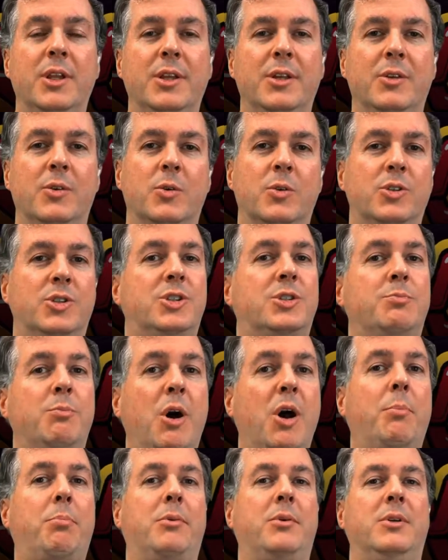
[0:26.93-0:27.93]
or
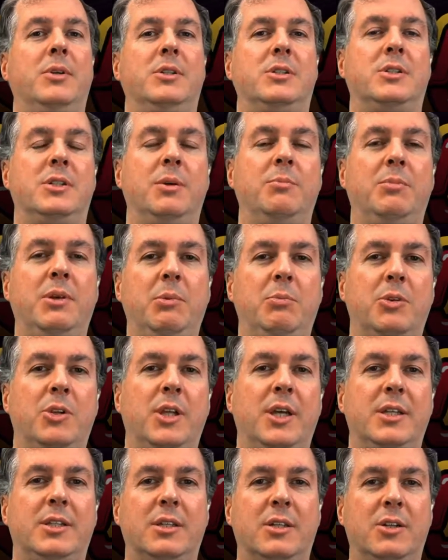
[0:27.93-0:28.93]
shmup, as some people
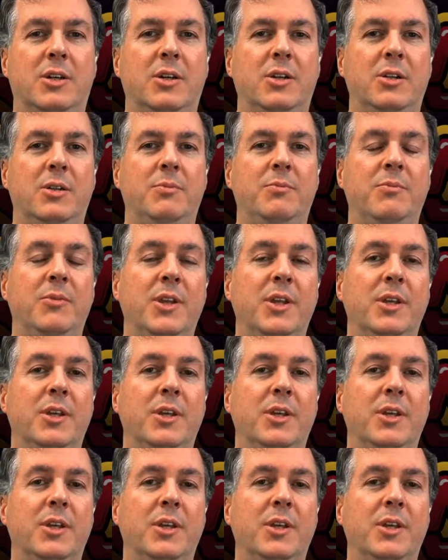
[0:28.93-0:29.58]
like to call them.